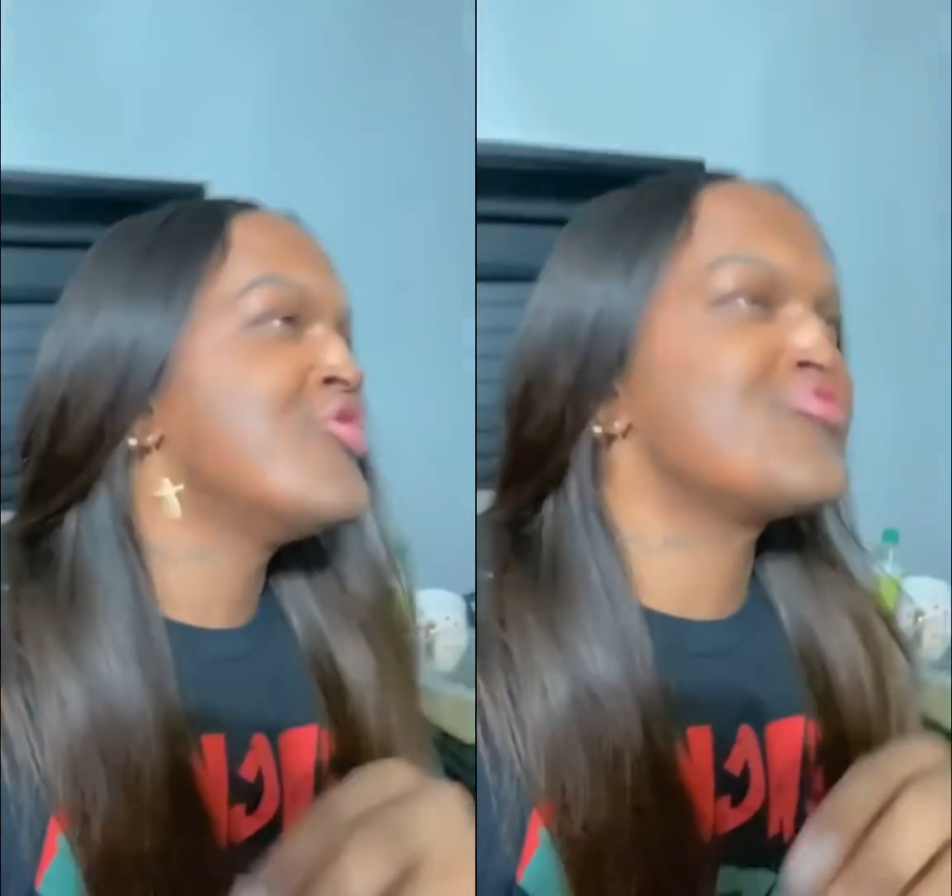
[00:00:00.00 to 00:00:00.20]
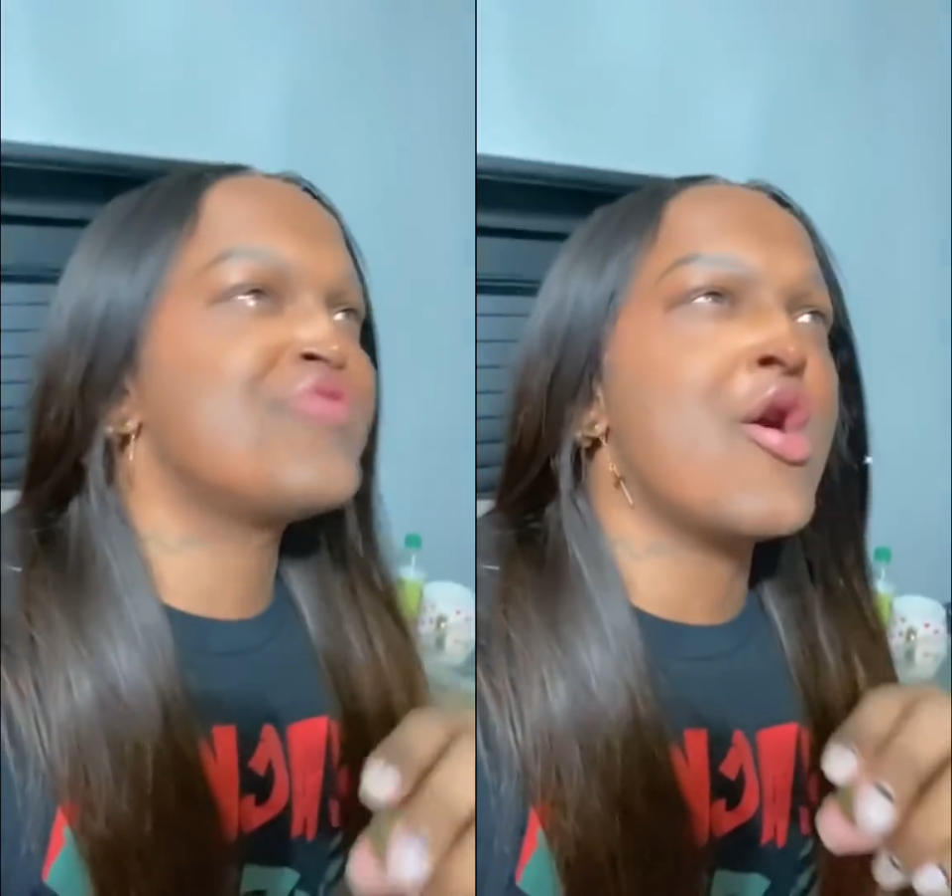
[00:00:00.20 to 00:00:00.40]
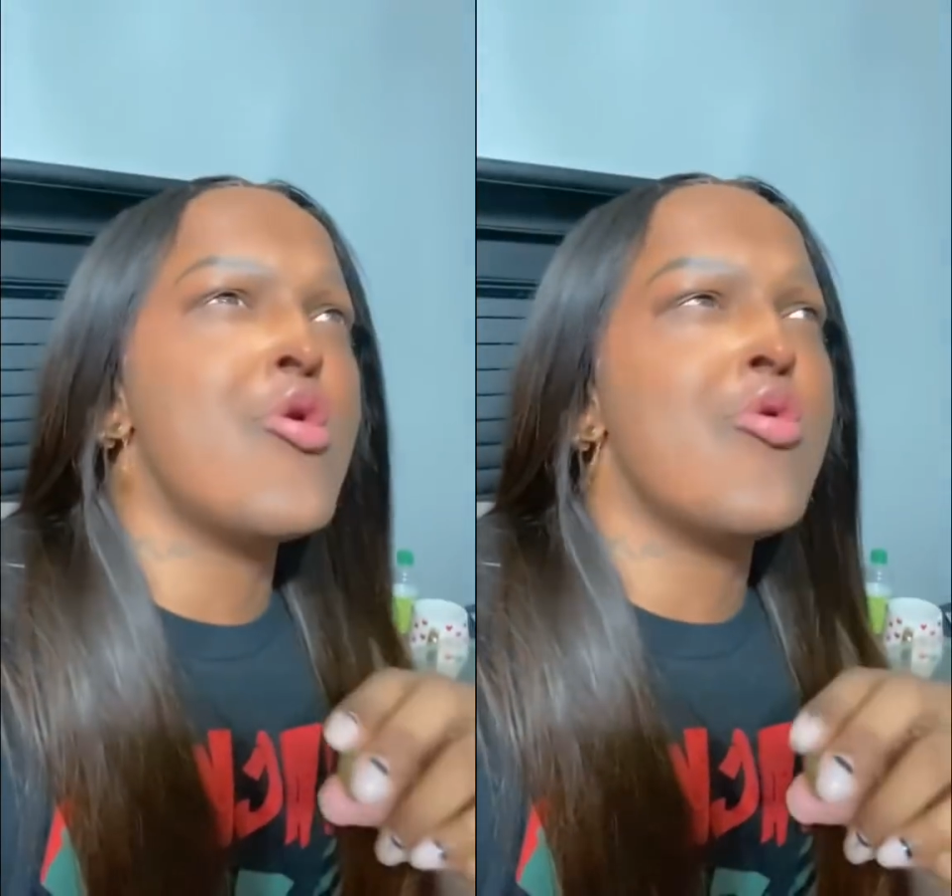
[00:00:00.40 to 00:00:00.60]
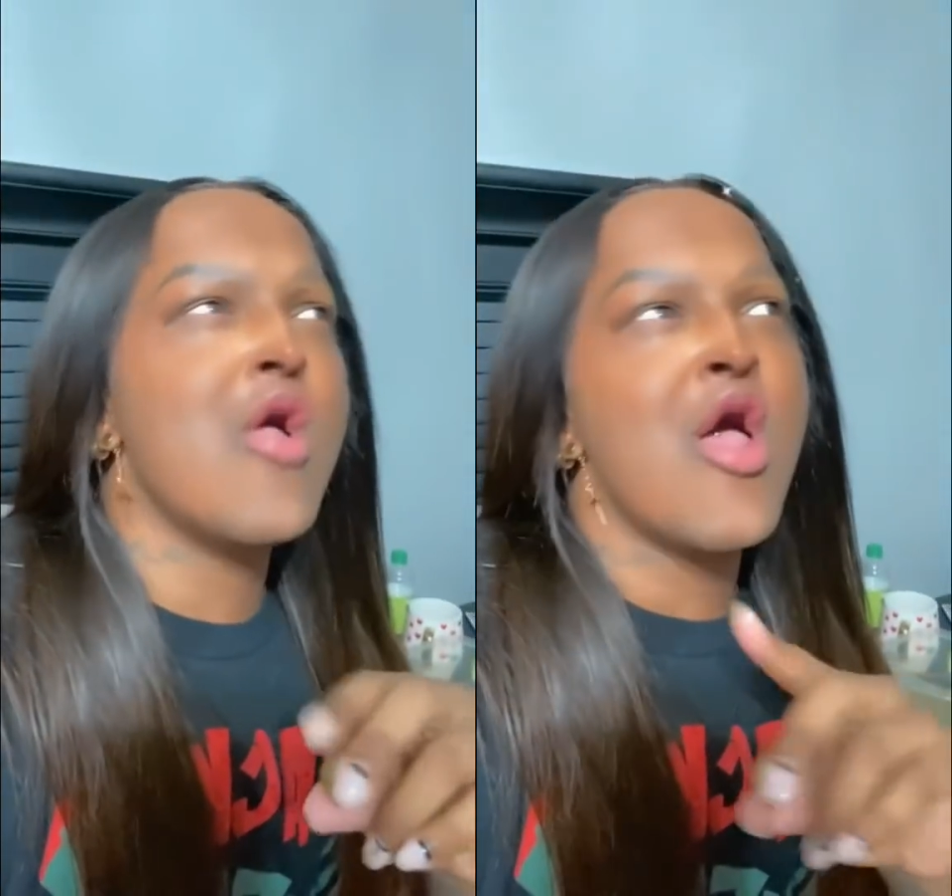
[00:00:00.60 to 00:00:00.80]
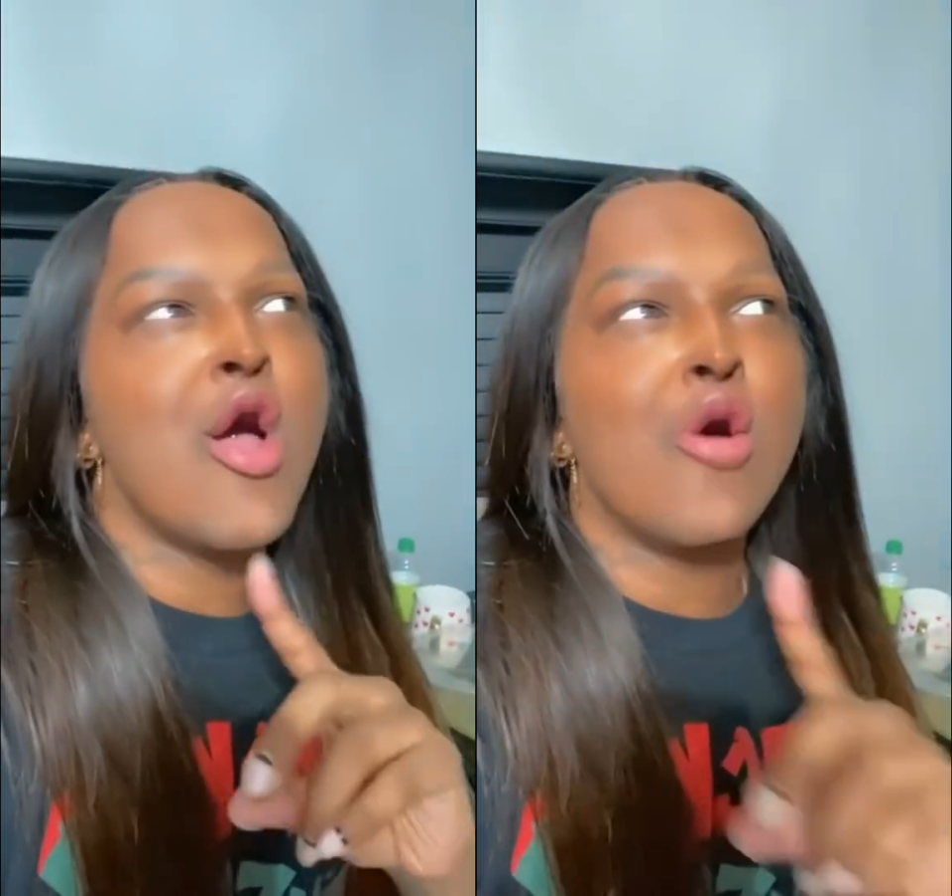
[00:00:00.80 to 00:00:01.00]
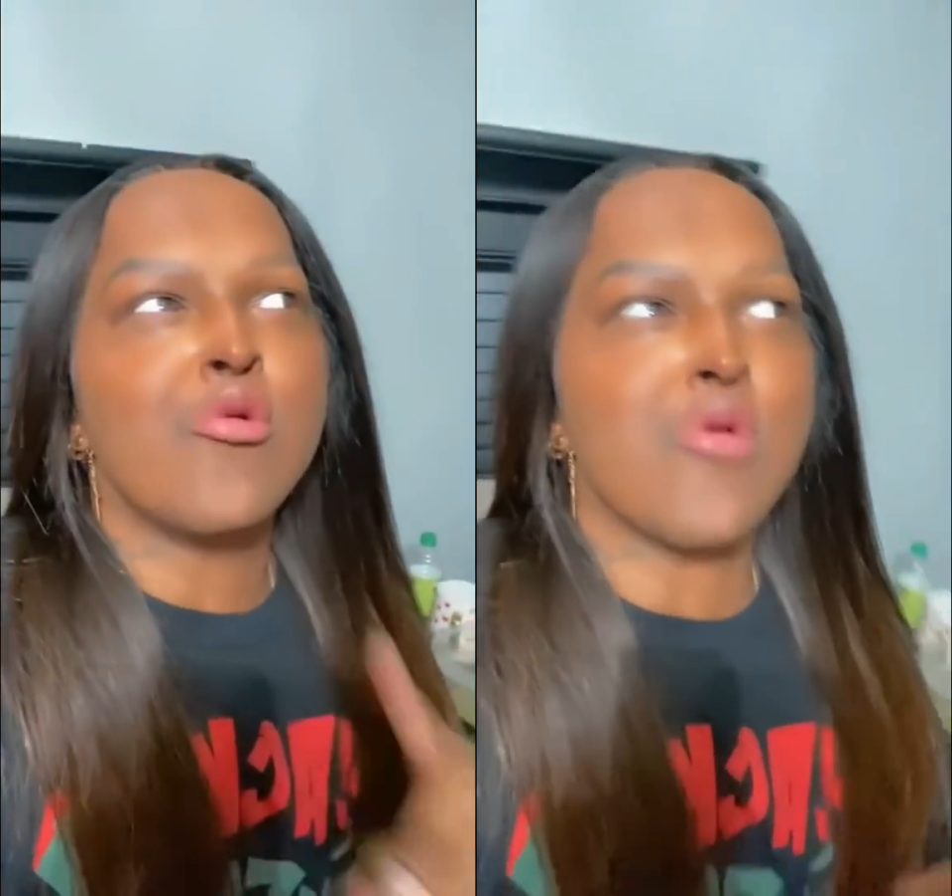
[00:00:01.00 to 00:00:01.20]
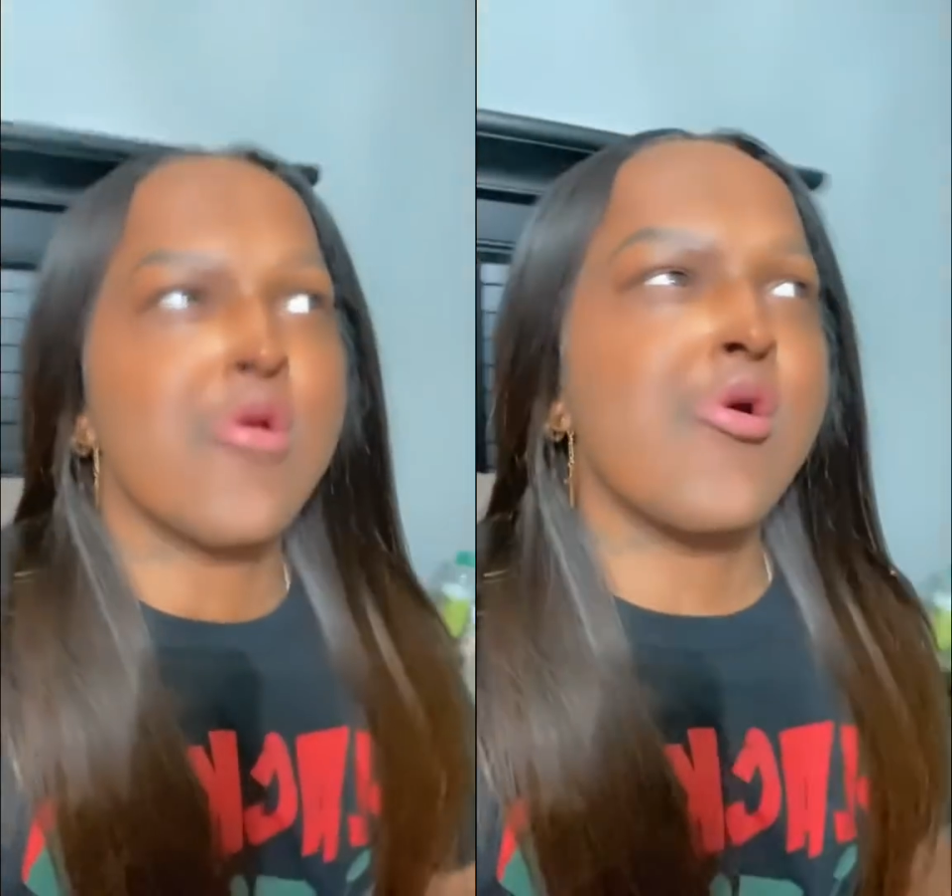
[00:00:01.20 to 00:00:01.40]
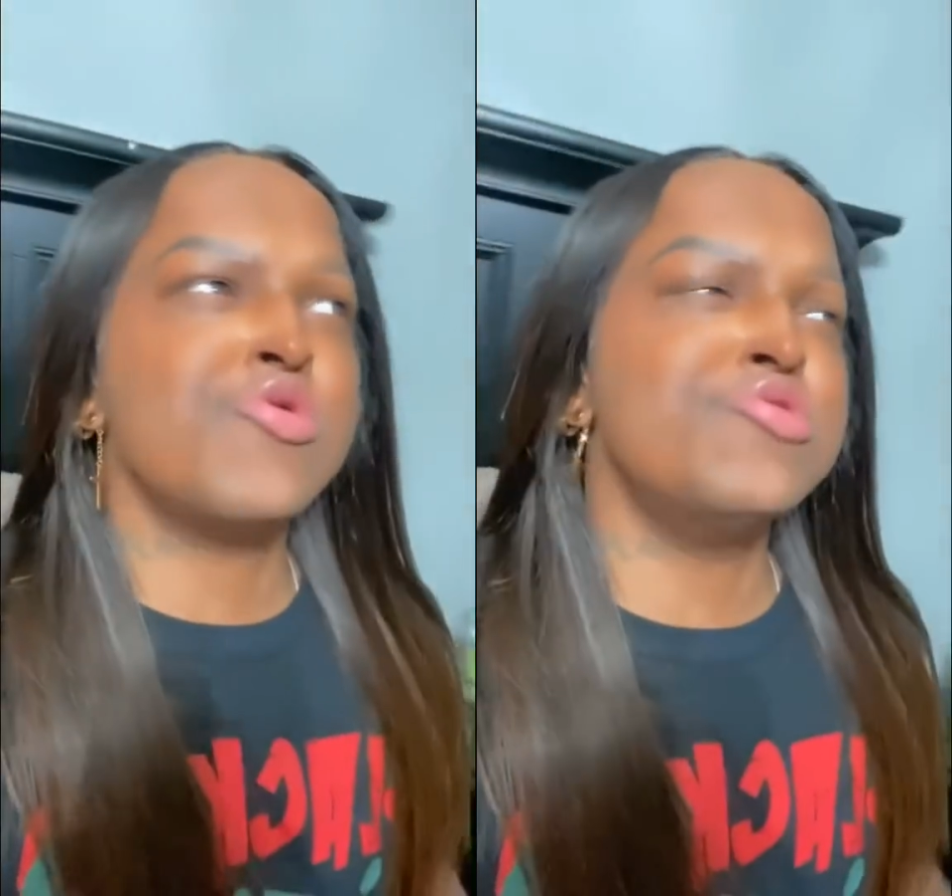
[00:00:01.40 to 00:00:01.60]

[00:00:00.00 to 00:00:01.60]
so, girl,